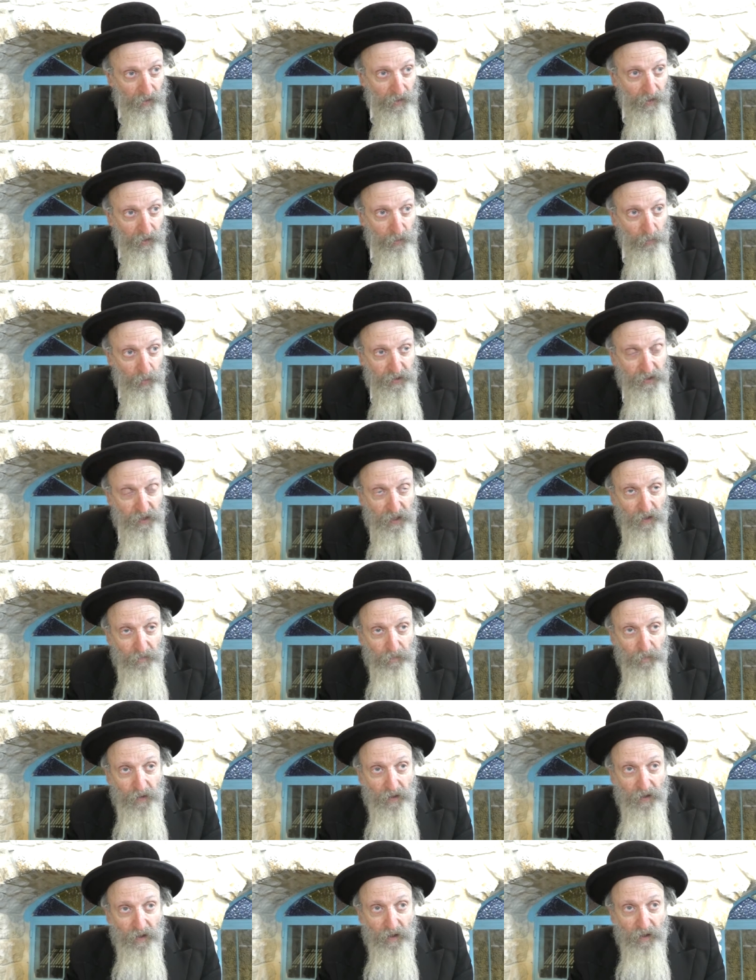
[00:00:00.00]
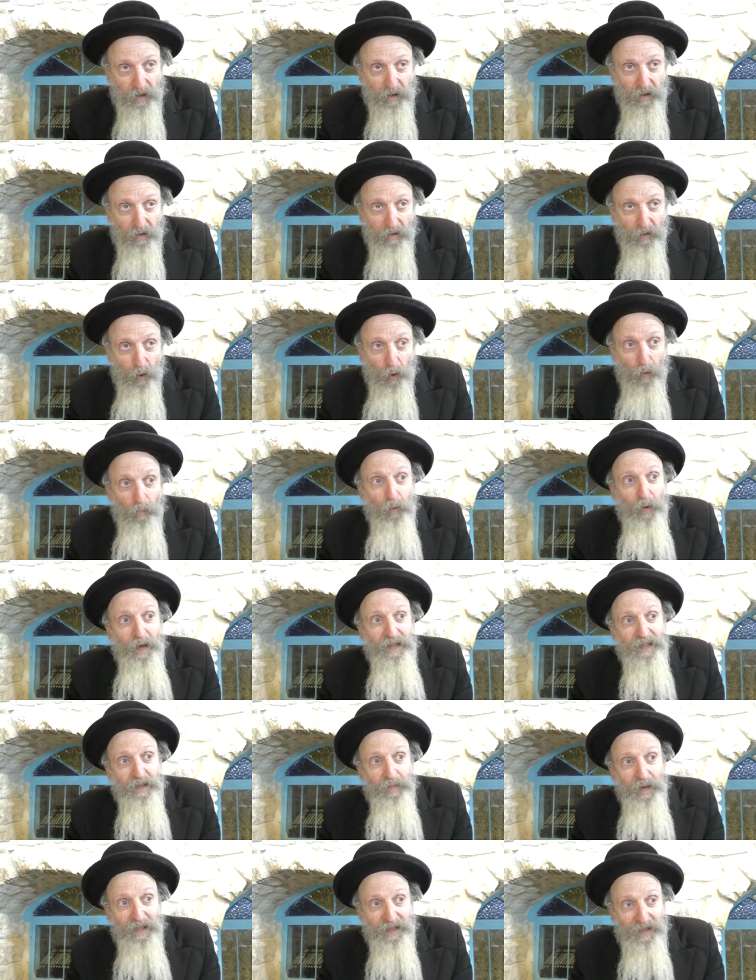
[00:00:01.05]
In other words, if he
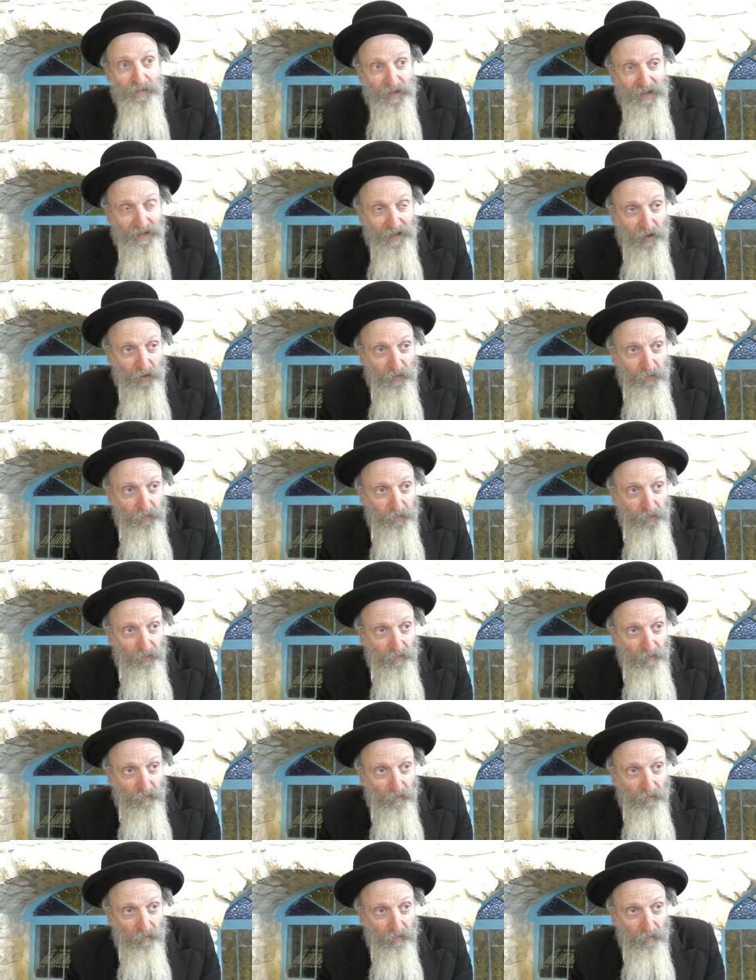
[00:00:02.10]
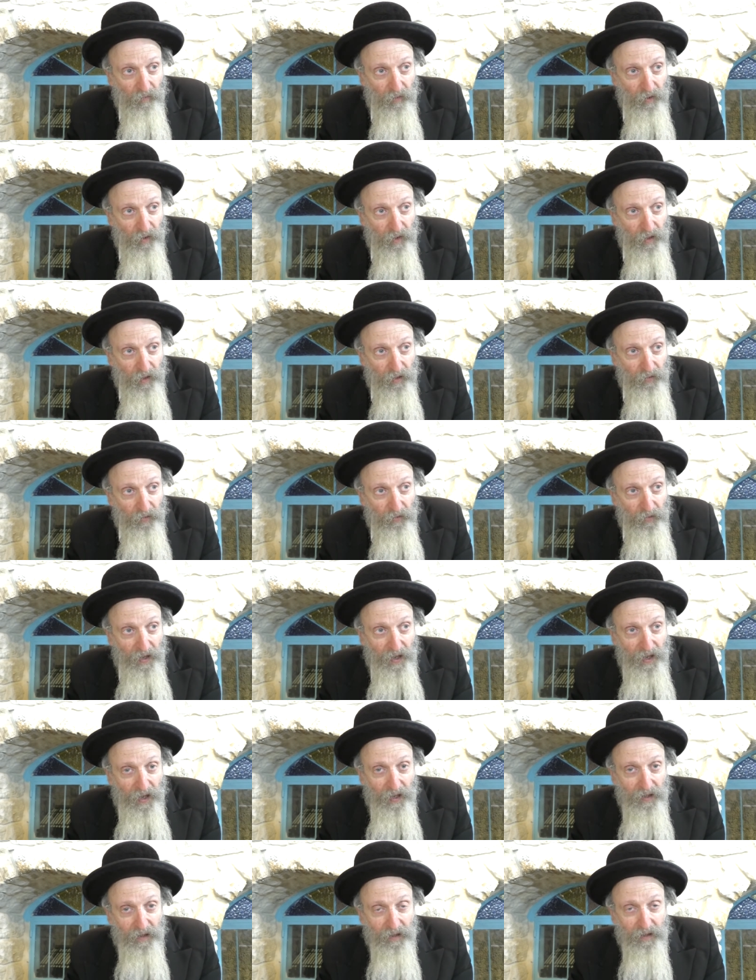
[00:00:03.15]
overestimates himself,
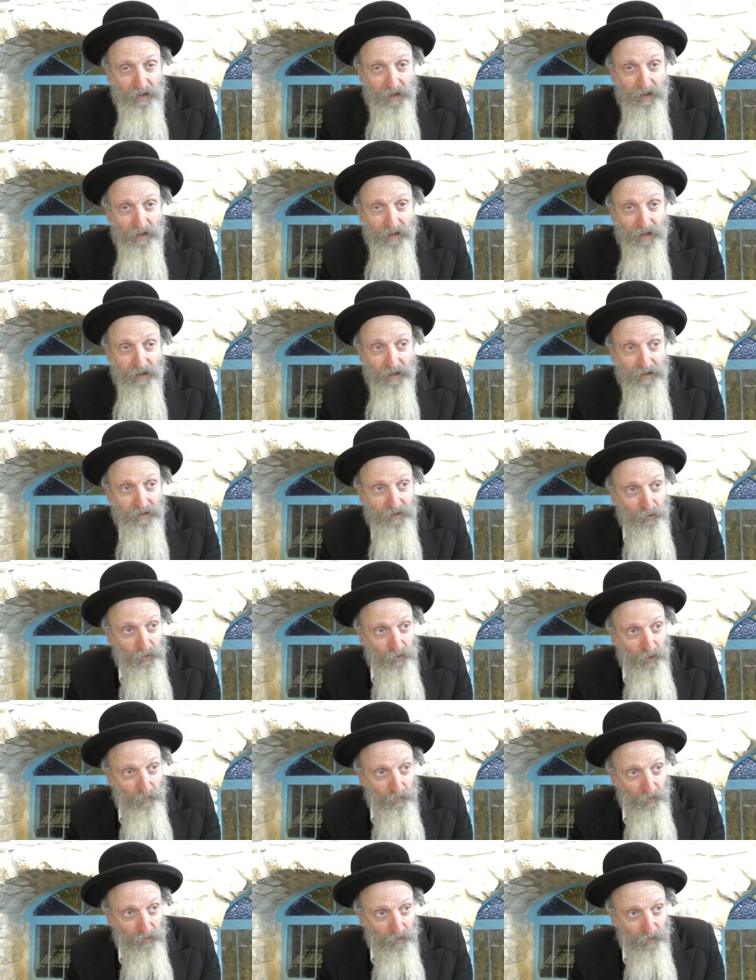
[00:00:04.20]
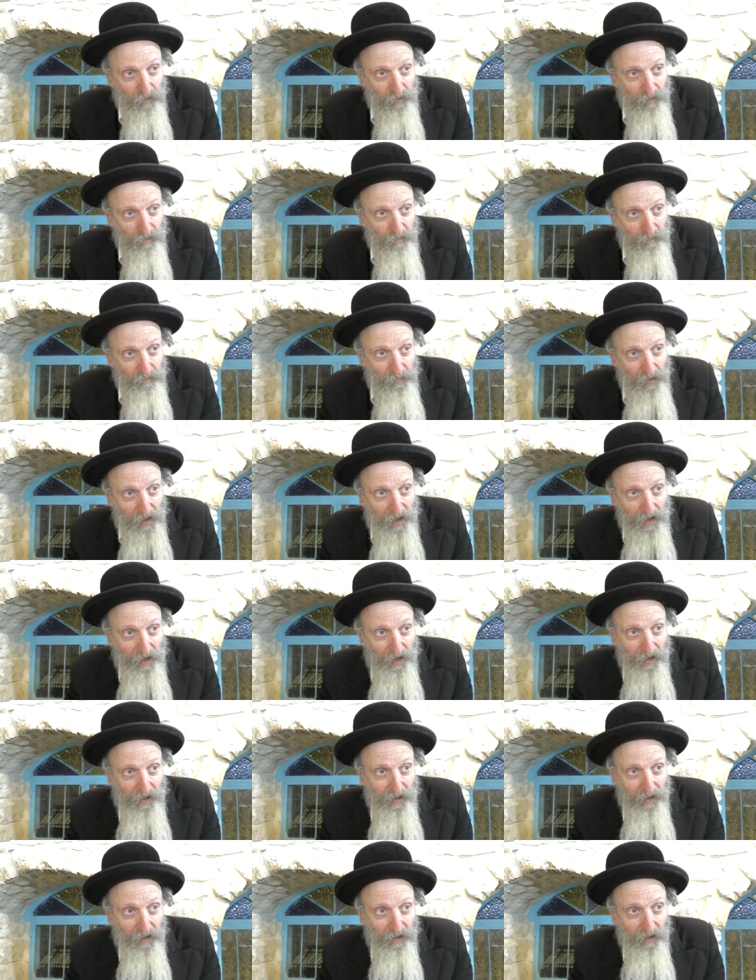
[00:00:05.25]
then he can get into trouble
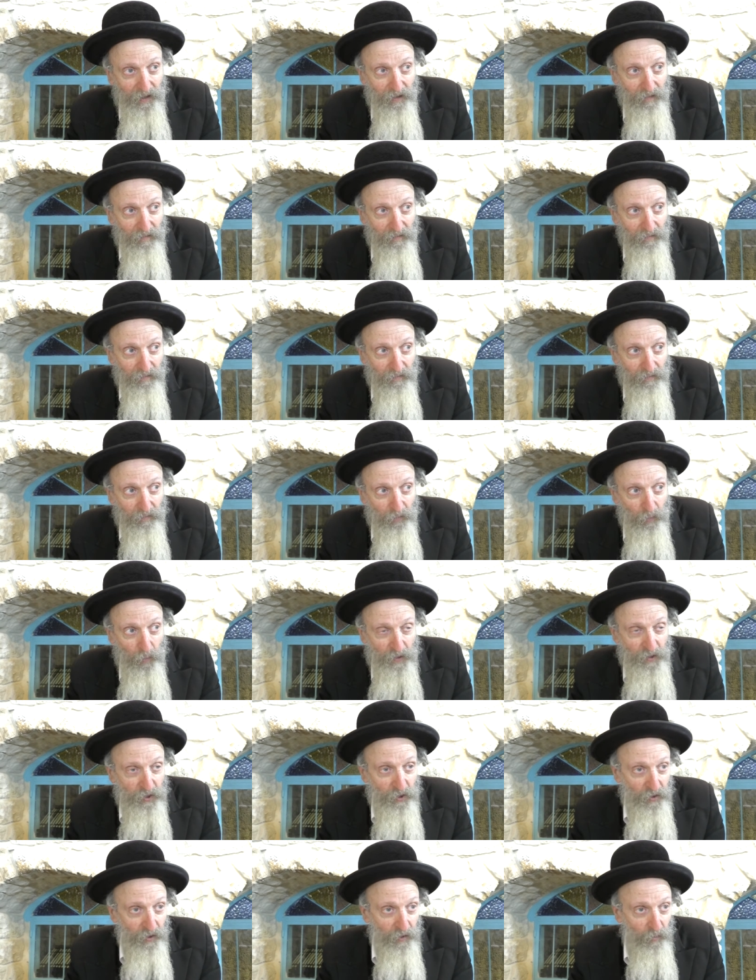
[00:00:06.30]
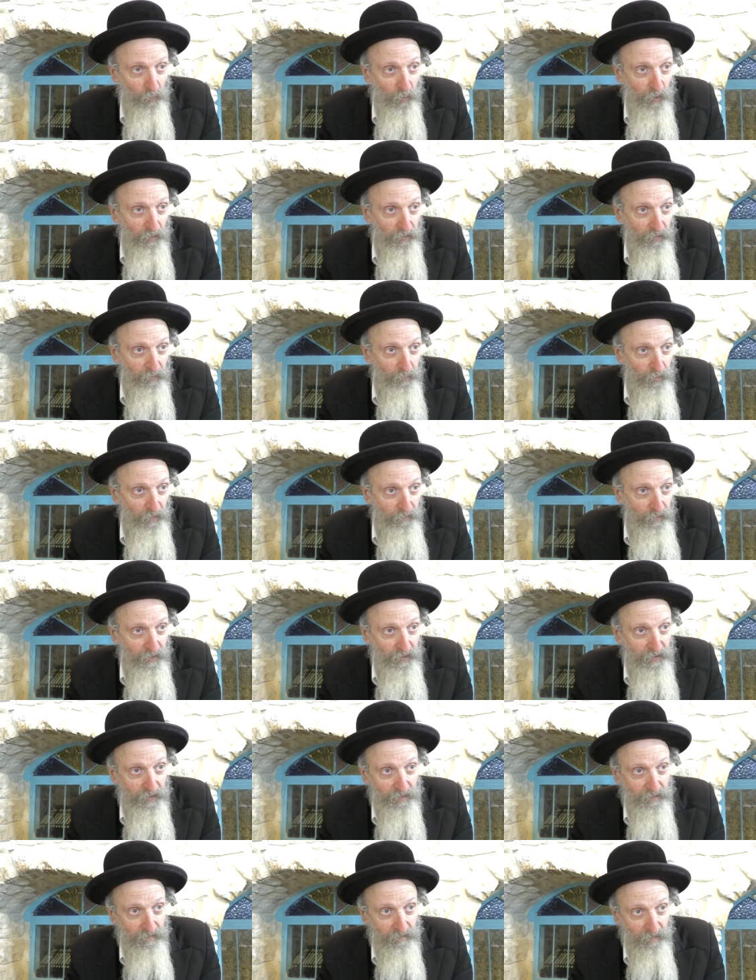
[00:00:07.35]
by questioning what the
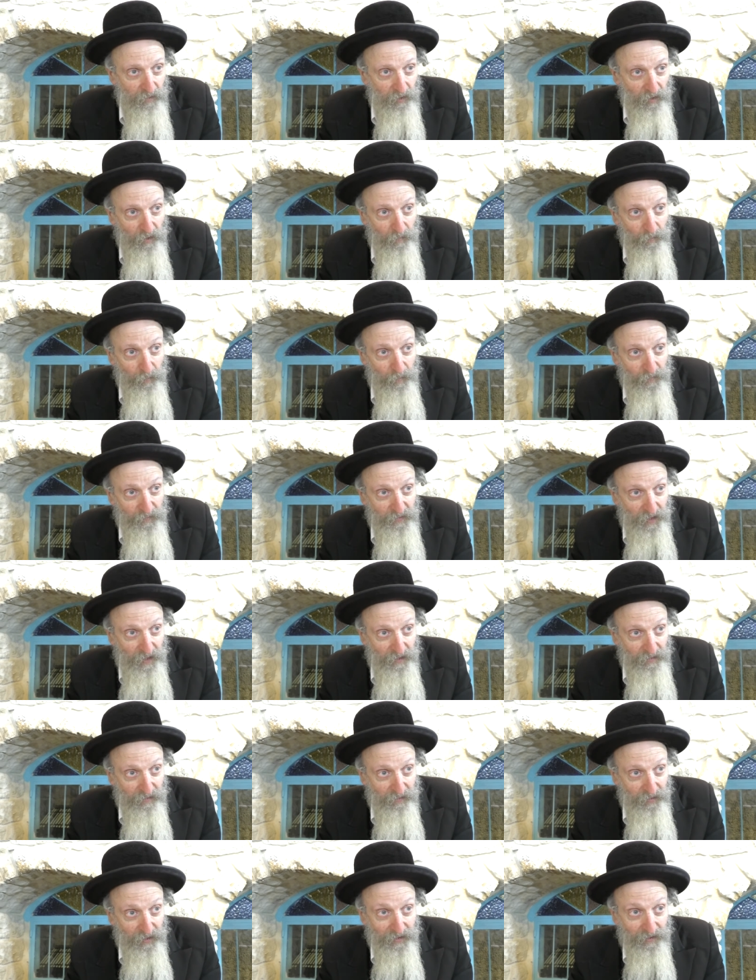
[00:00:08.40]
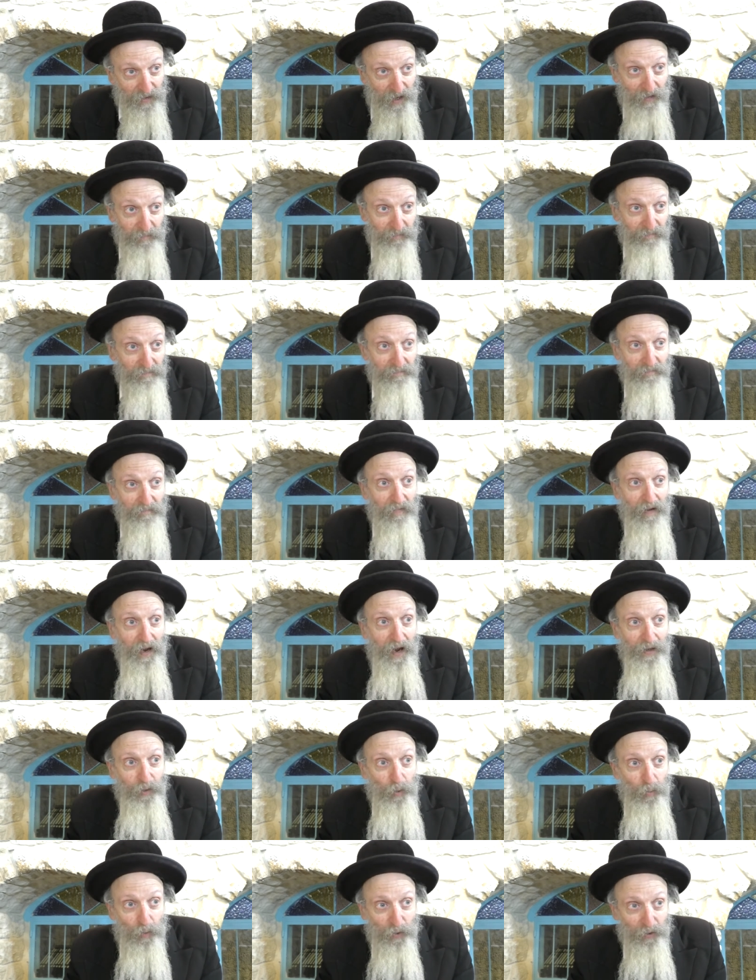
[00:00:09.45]
previous Lachamim said. He I,
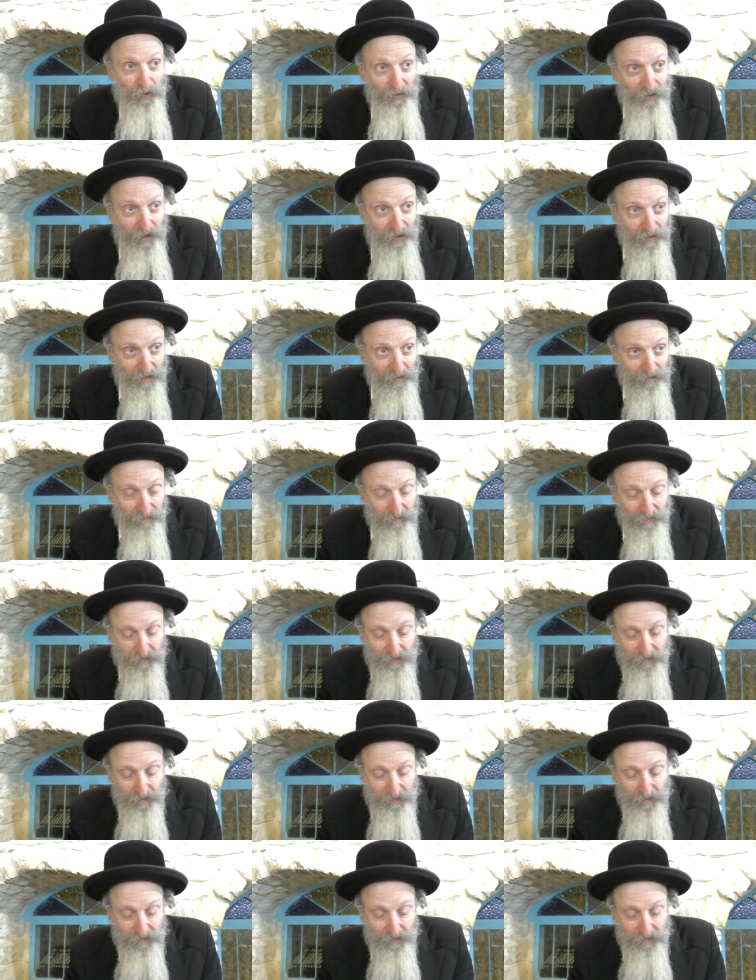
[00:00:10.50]
I know more than they did.